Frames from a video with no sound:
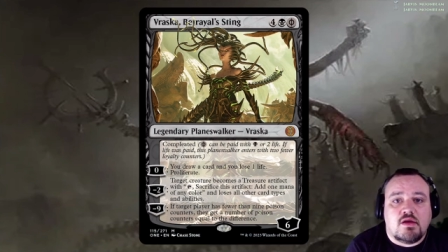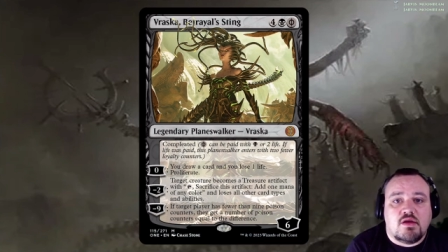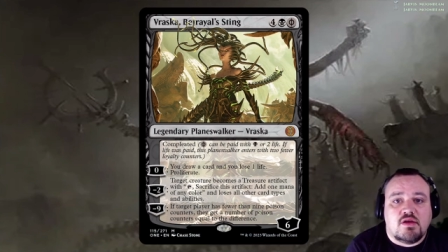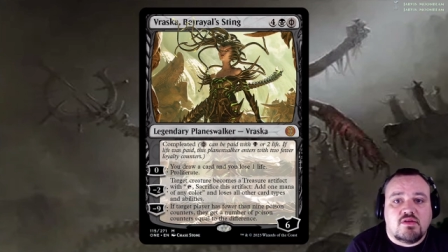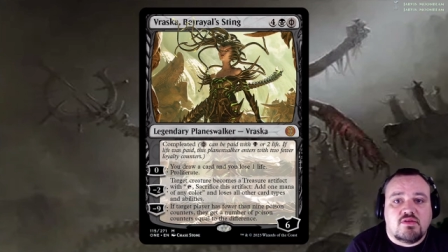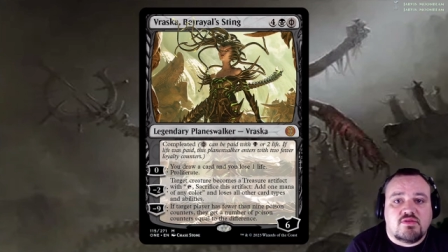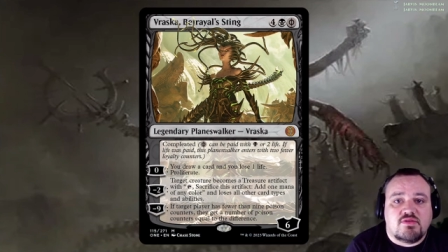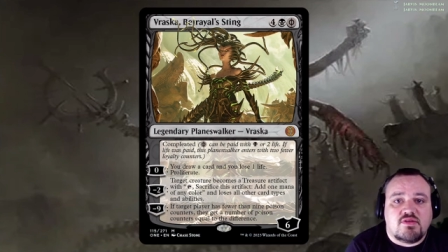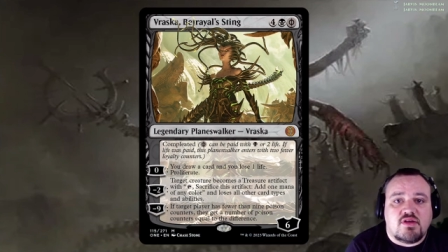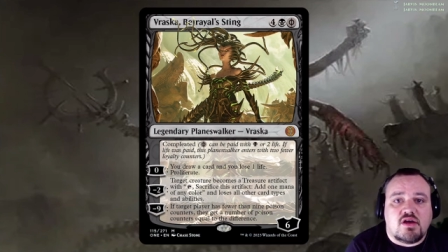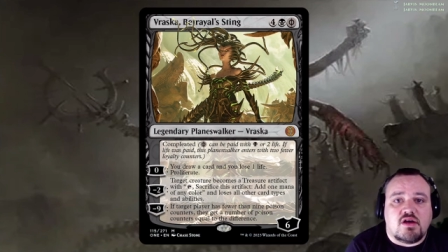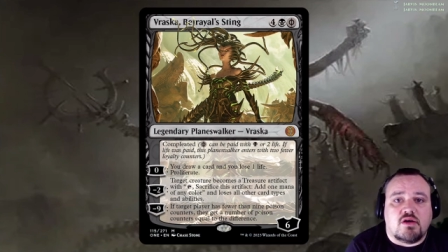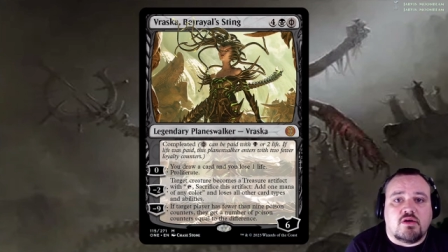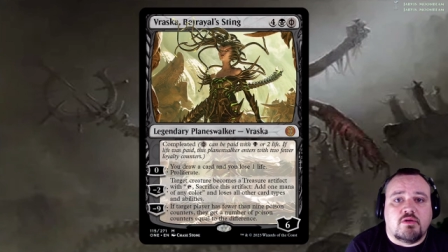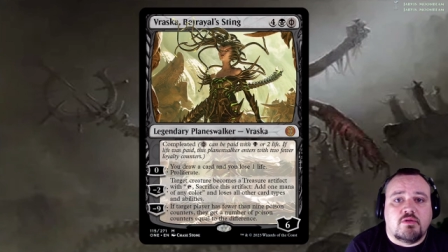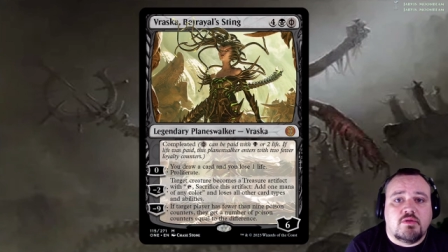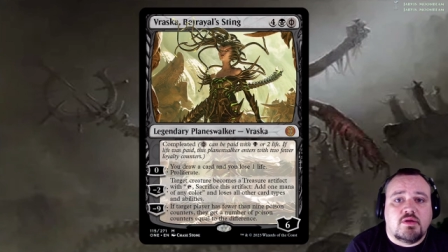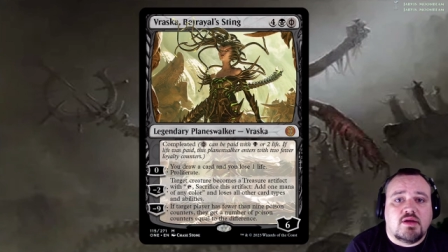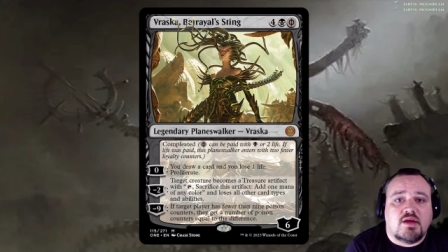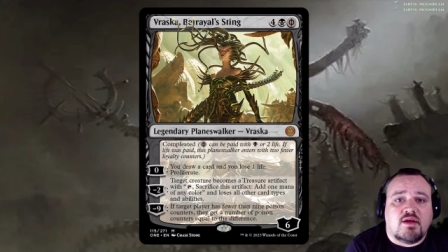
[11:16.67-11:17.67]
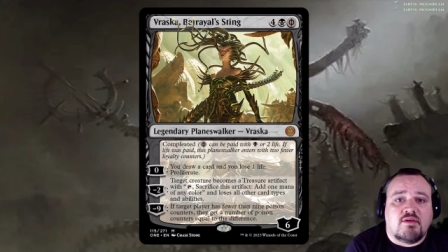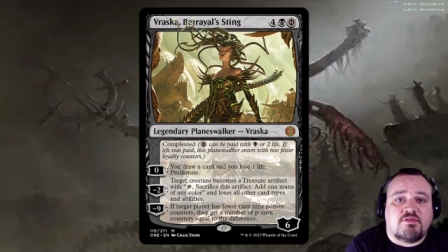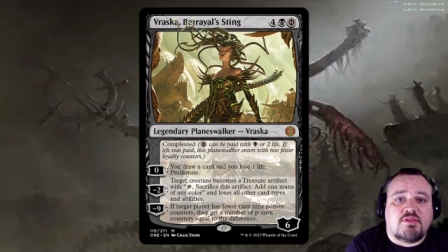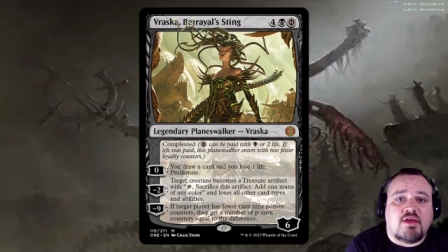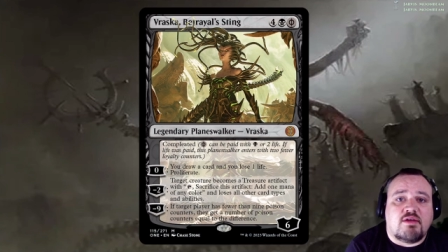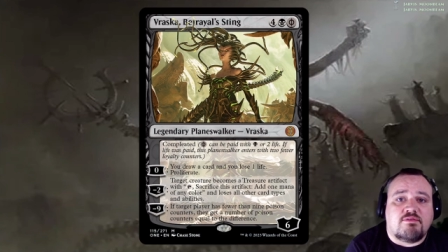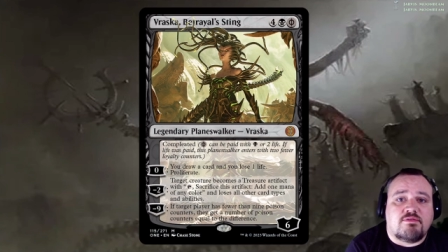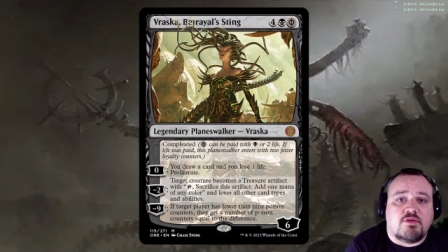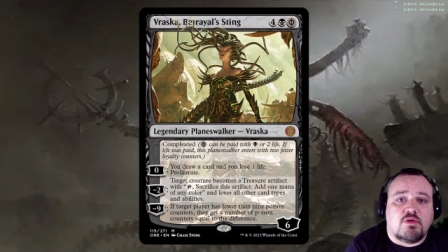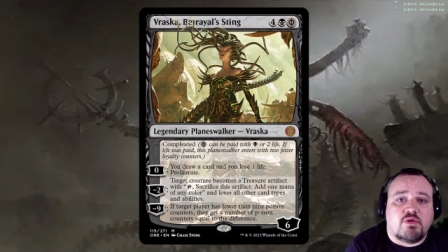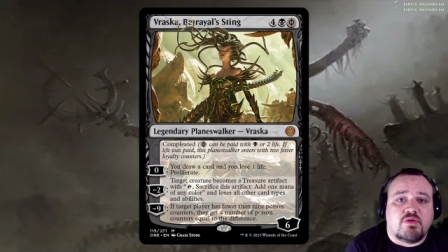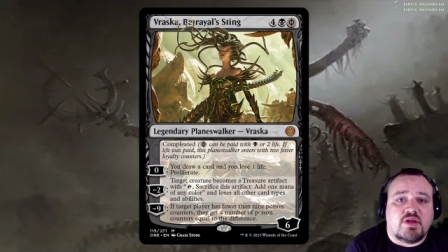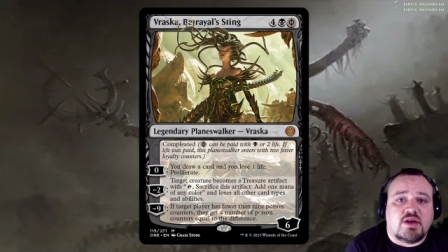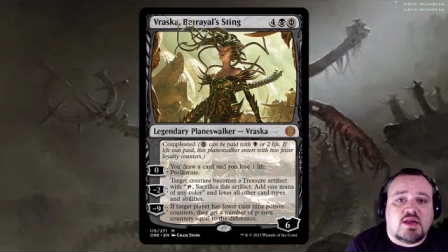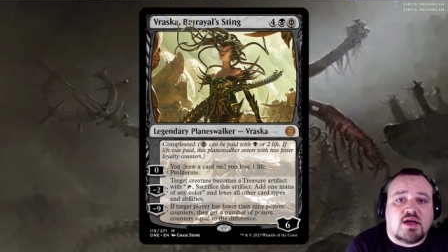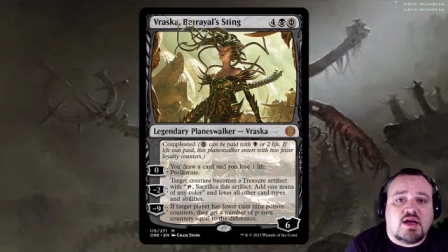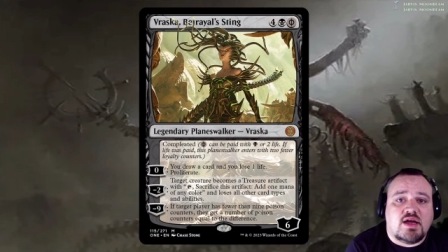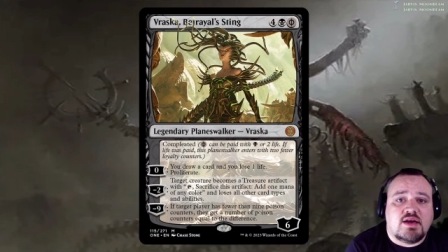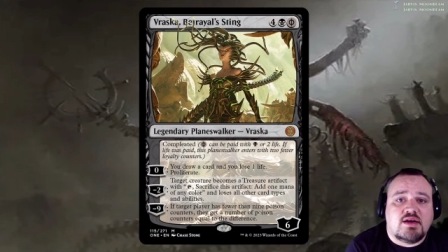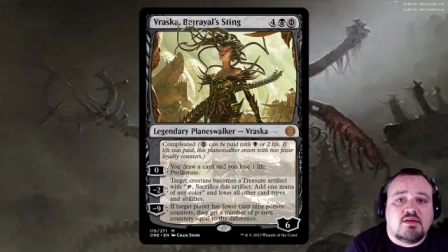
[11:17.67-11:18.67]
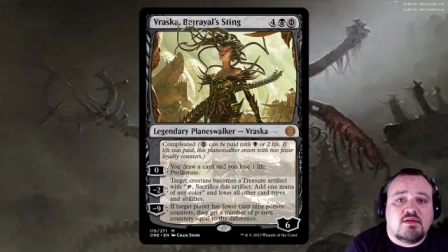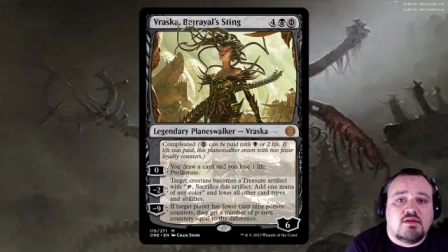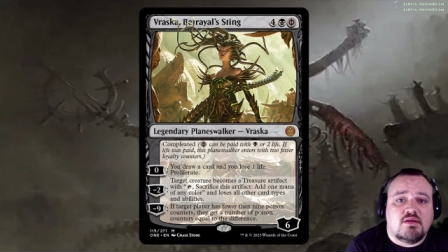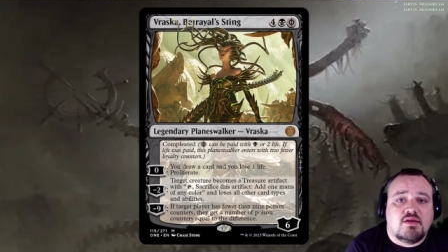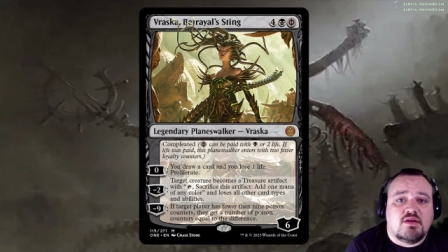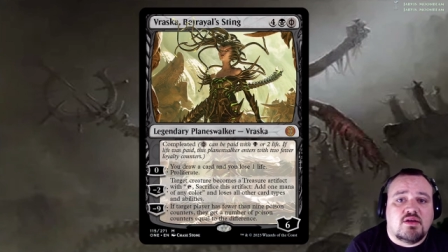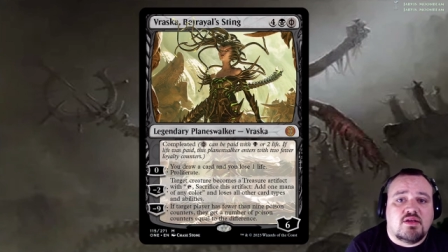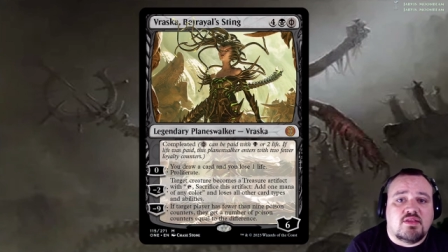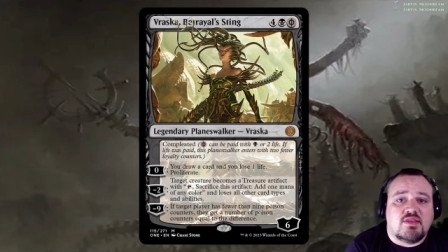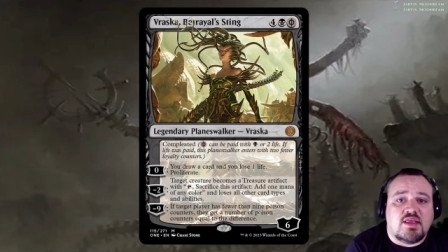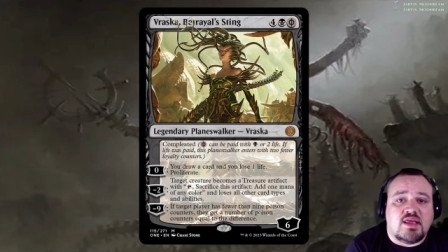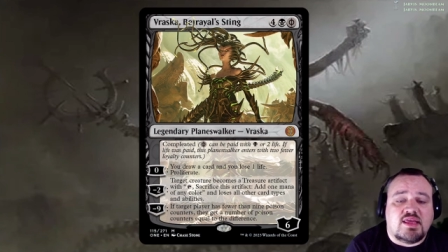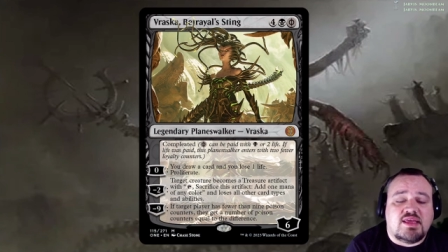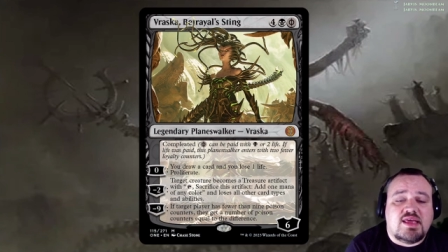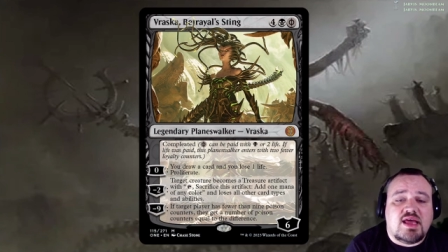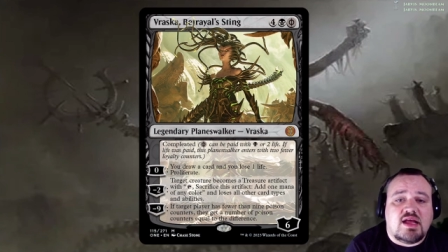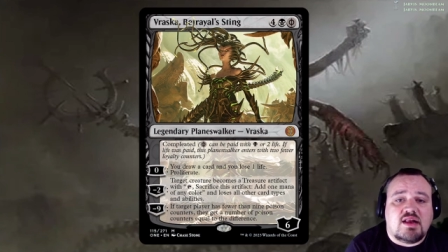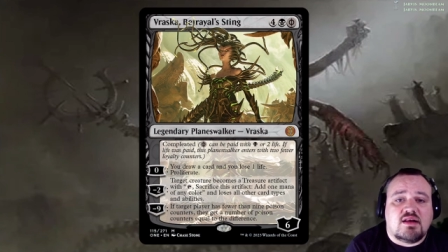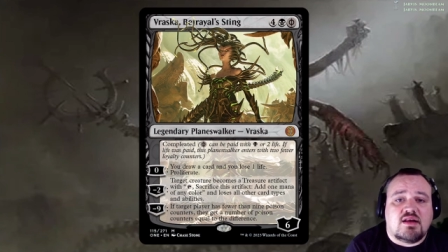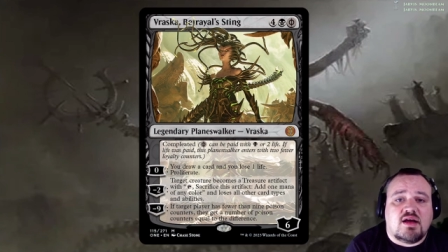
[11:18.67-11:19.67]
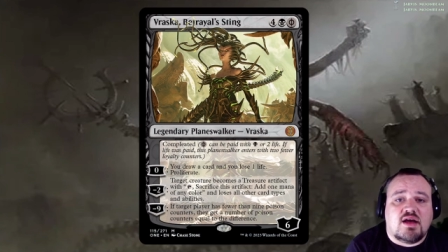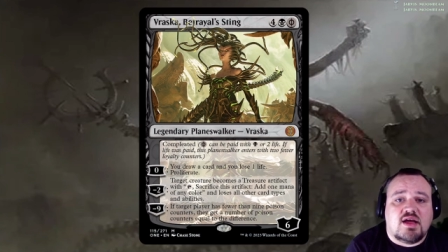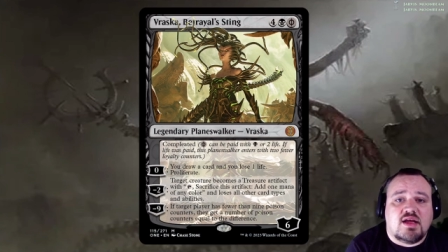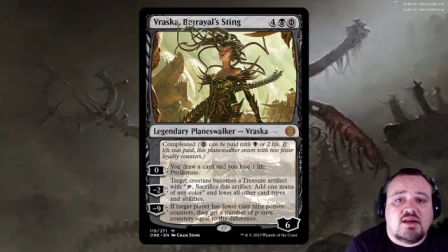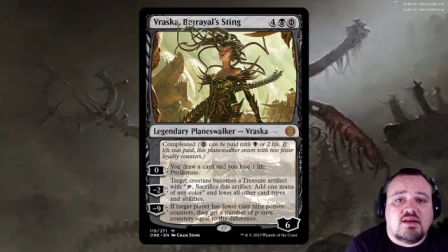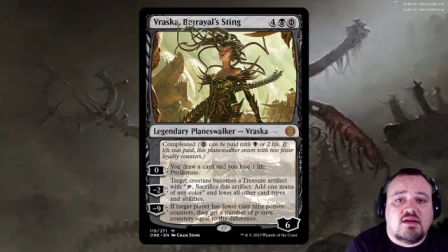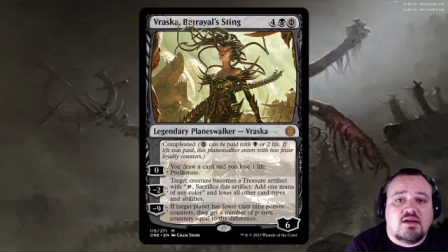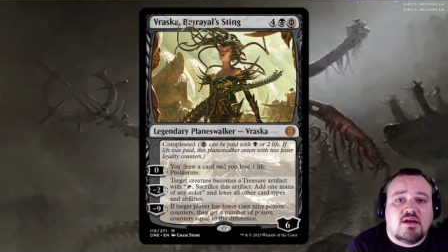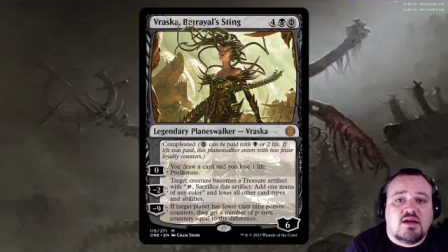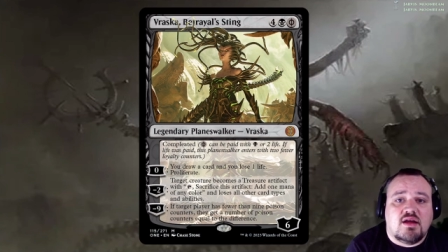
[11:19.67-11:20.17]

So, if they have fewer than 9, they get 9,